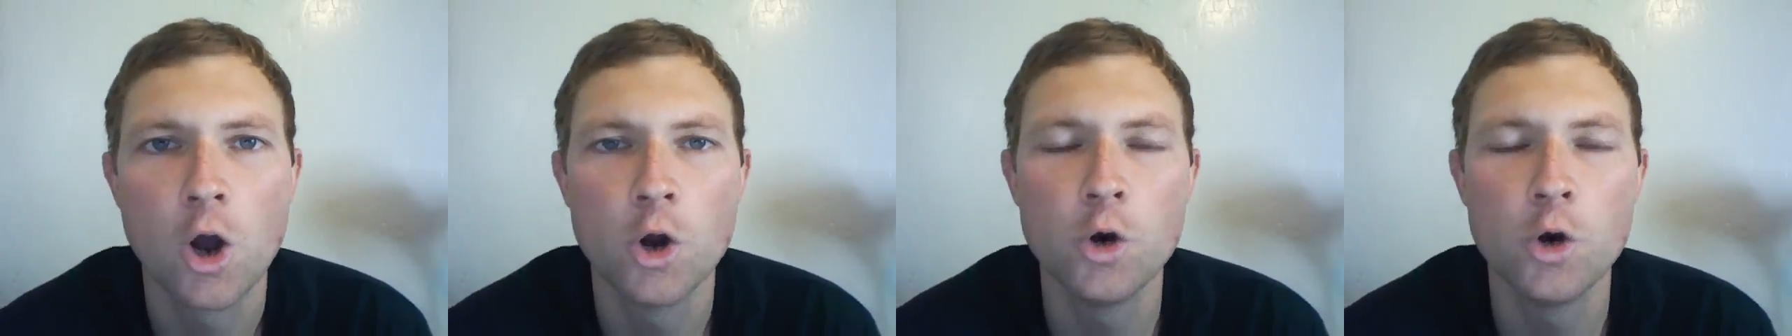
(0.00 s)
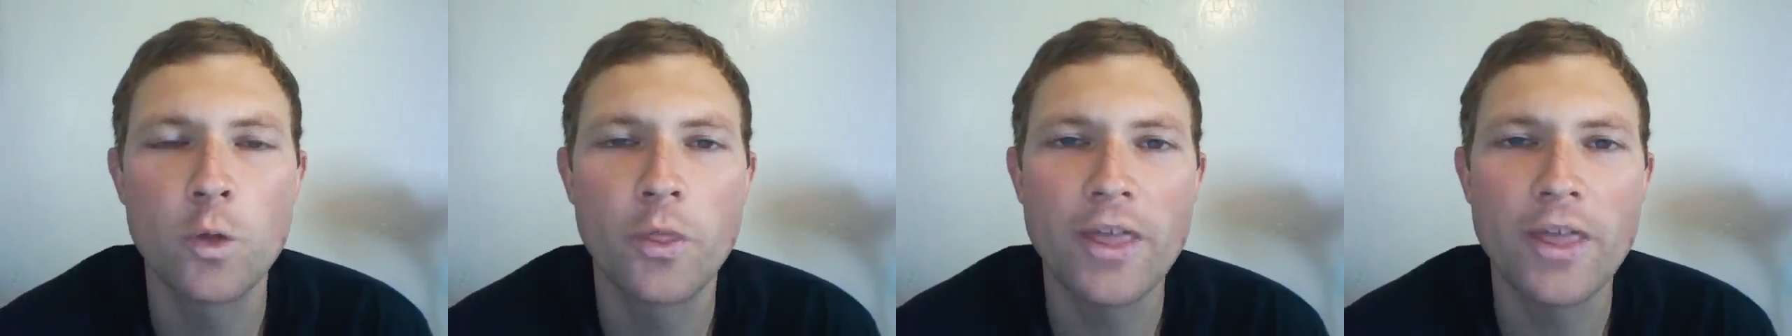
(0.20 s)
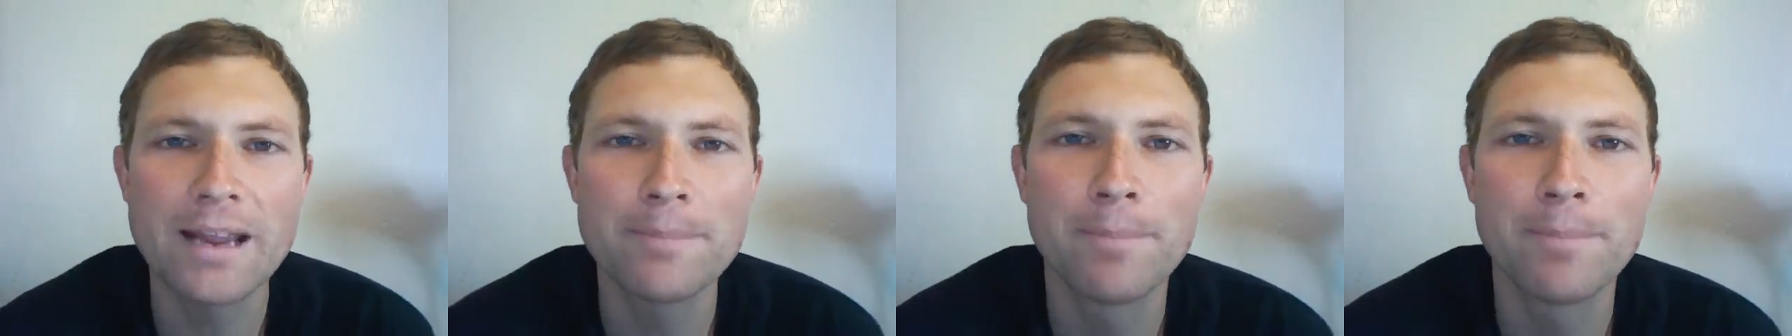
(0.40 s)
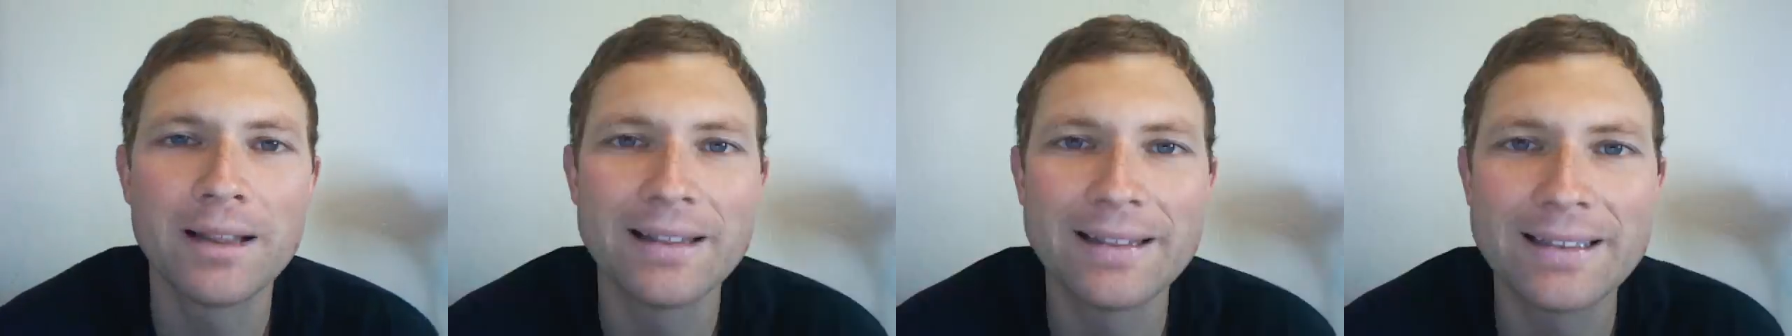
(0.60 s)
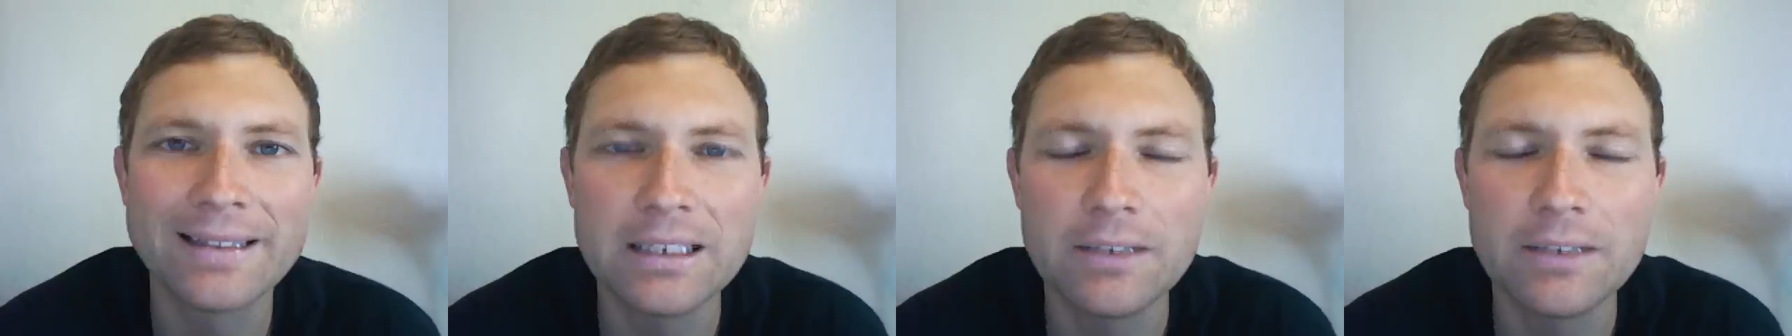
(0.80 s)
who they
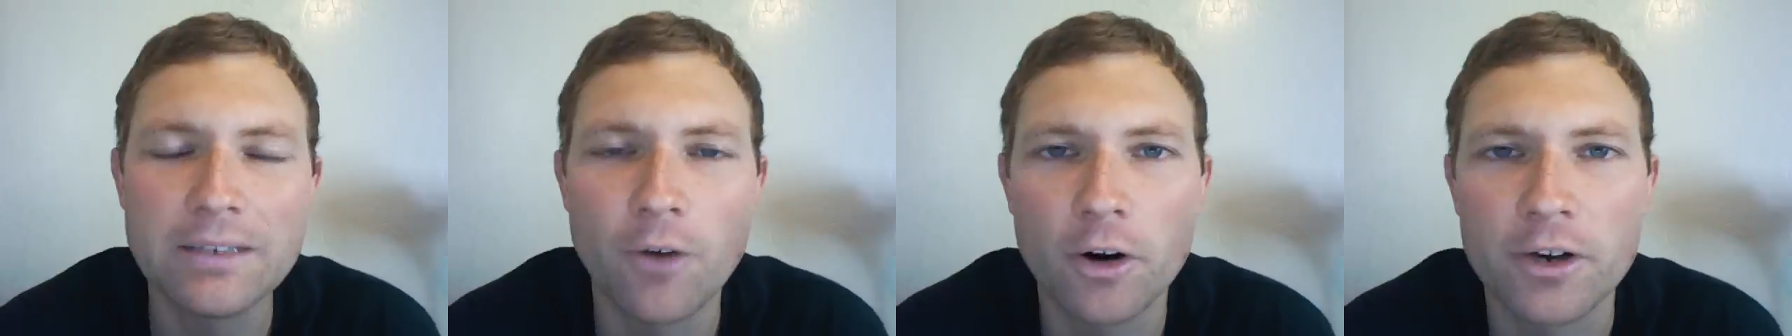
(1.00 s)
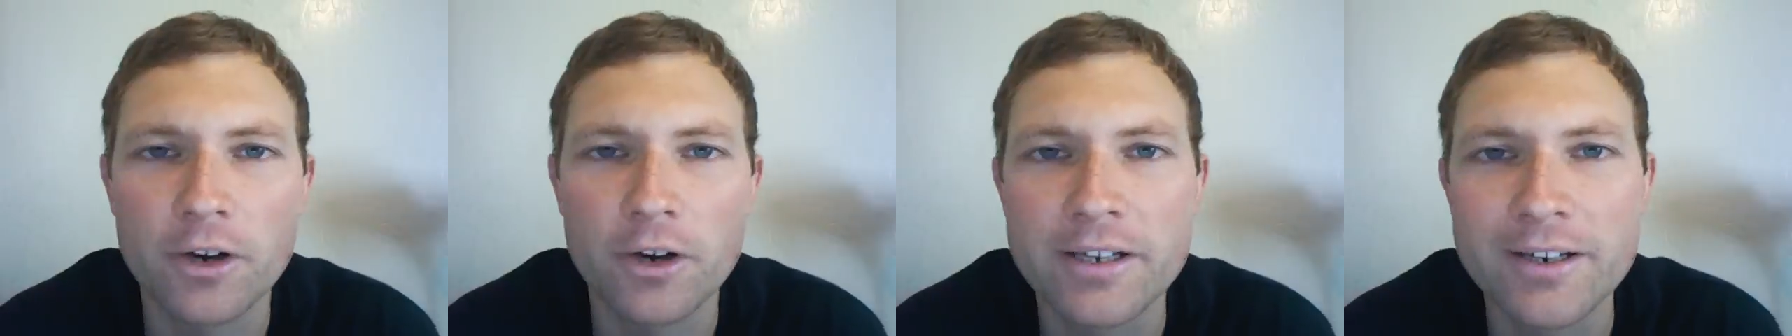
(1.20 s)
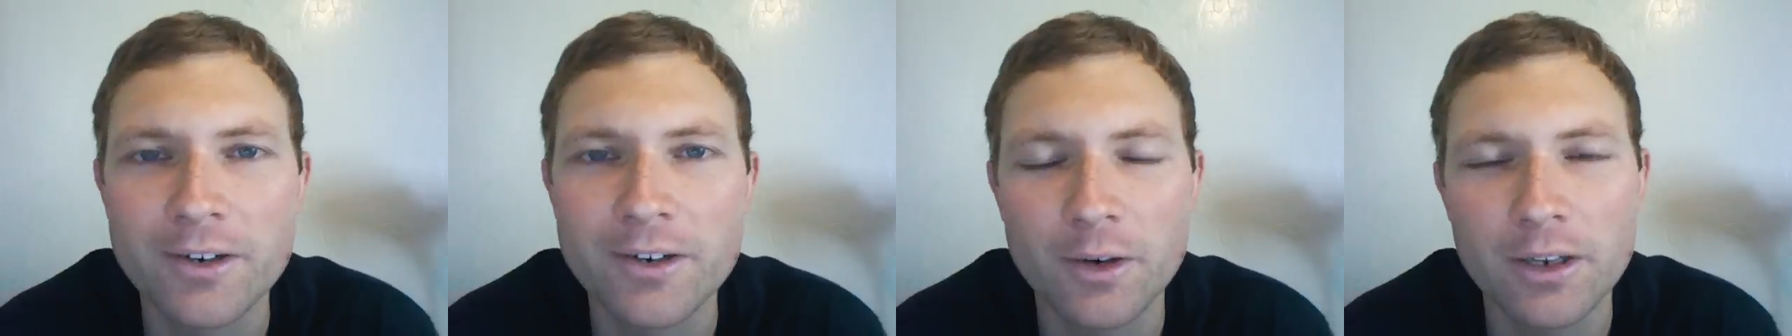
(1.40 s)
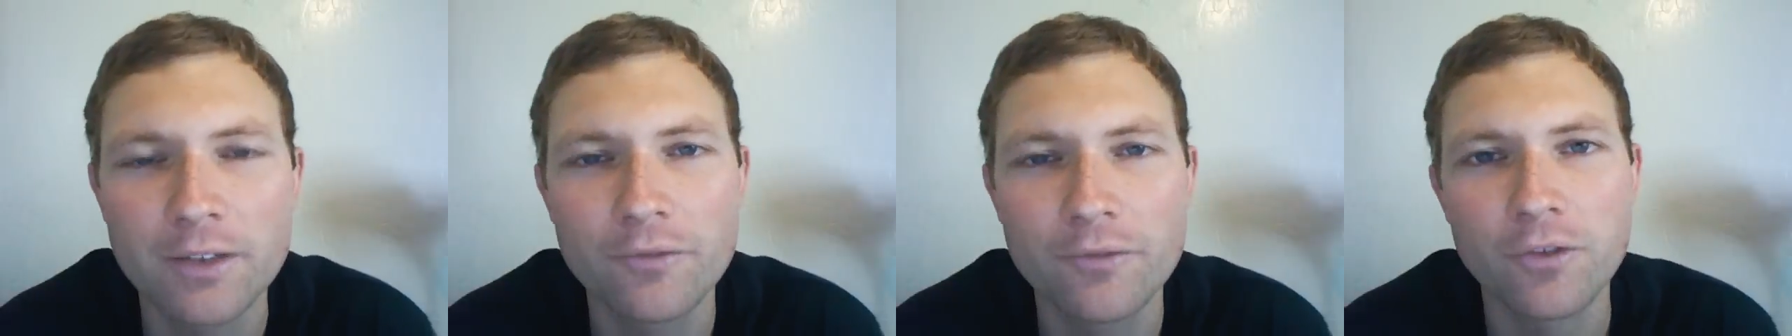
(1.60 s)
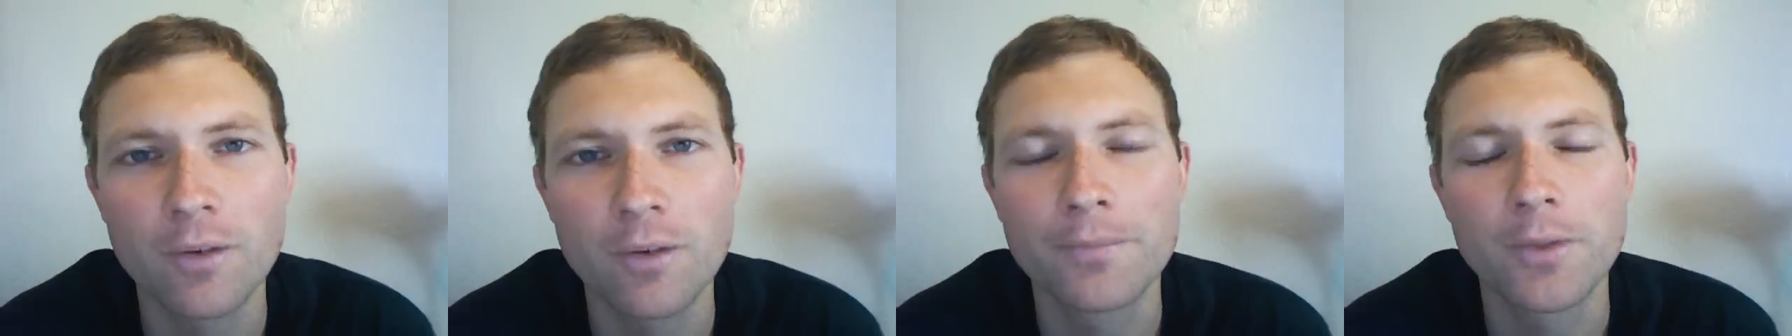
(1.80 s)
believe are
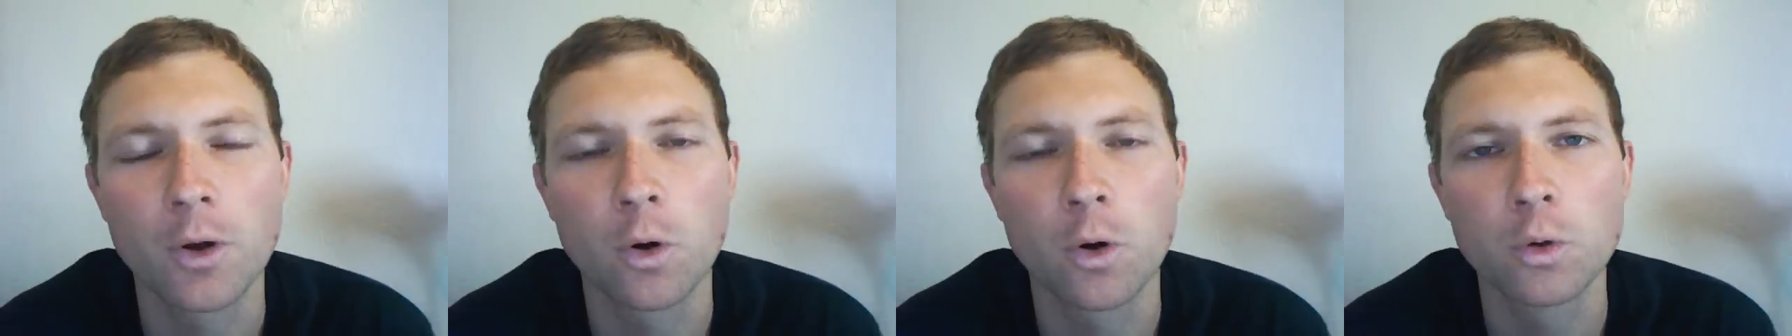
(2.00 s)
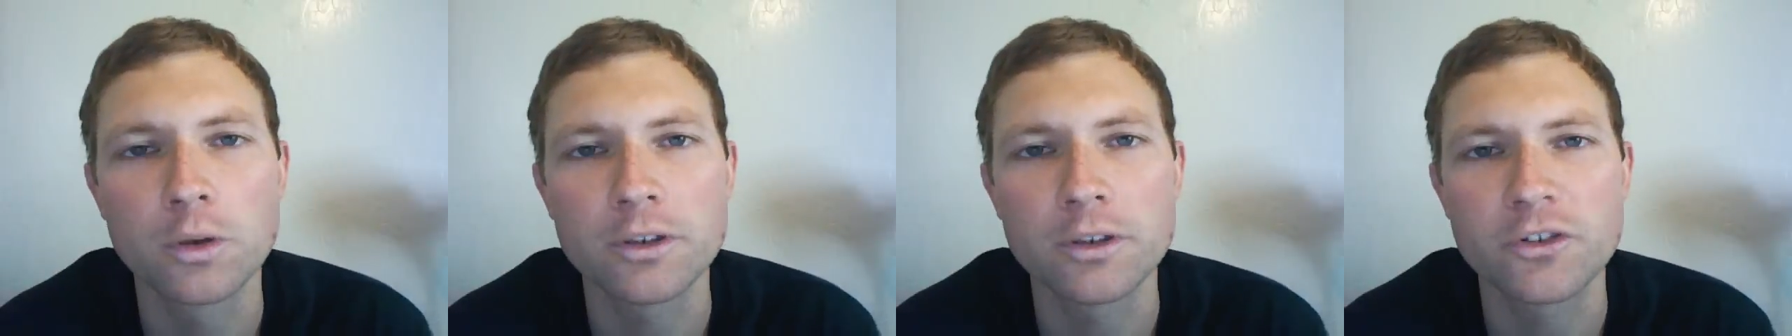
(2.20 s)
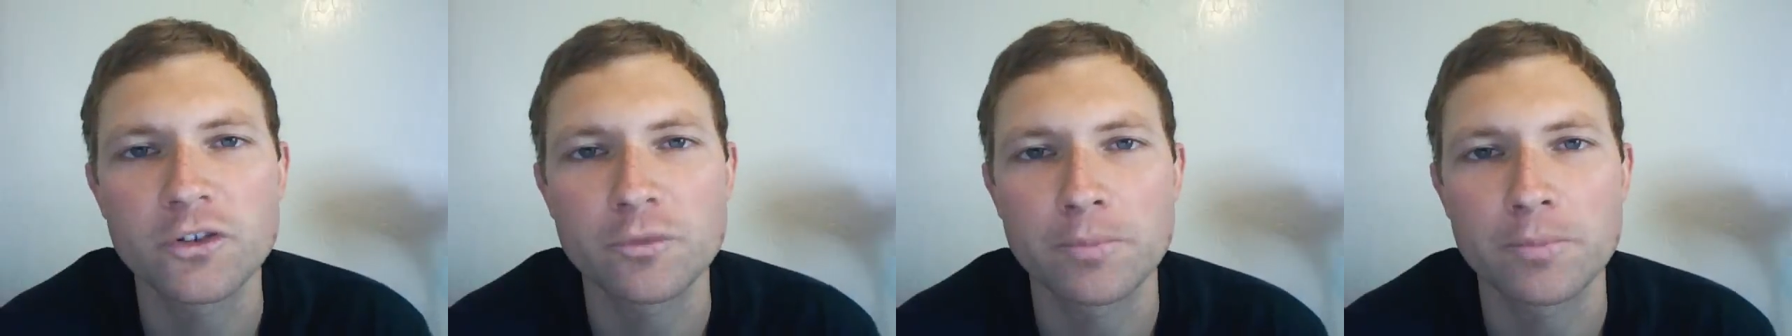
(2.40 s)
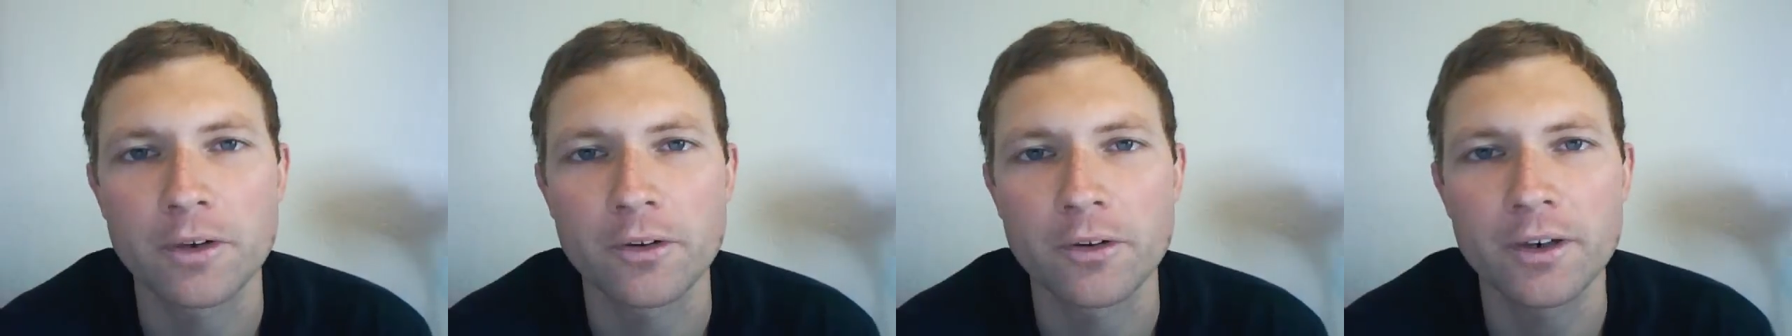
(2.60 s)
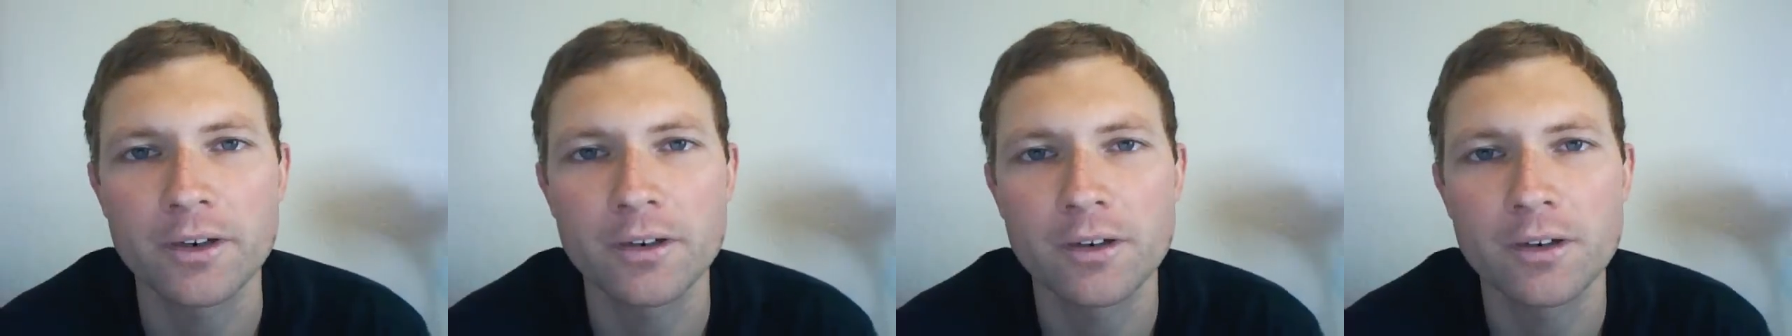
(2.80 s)
hearing from the Holy
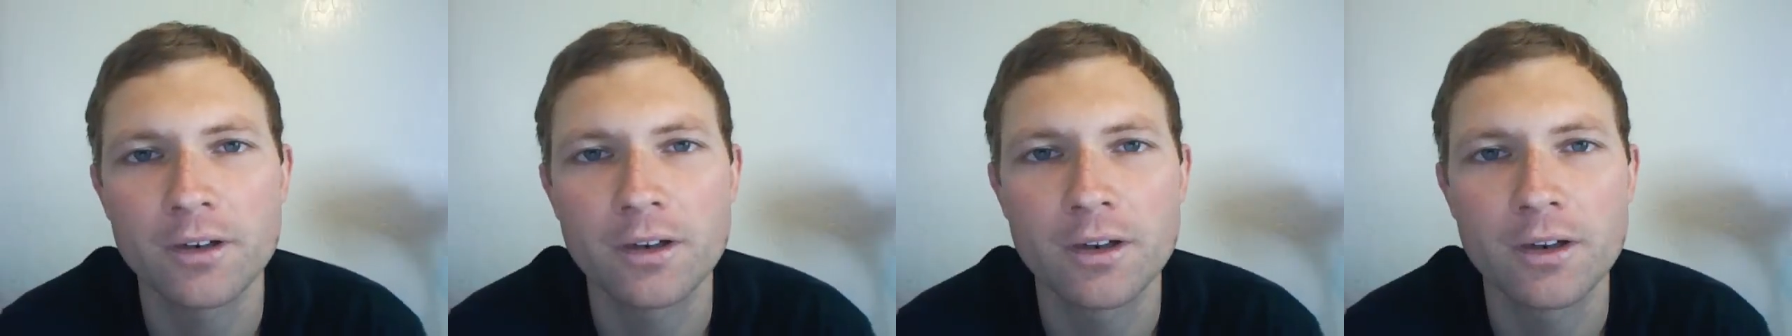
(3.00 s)
Spirit.